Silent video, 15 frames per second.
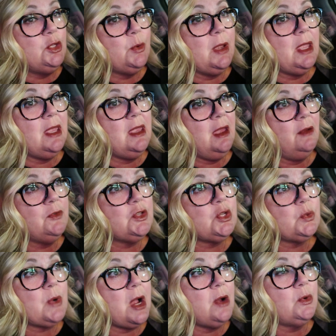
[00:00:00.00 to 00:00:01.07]
doing gifts
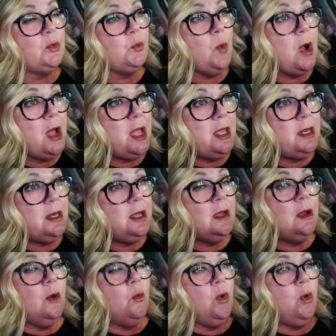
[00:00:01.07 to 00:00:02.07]
around one,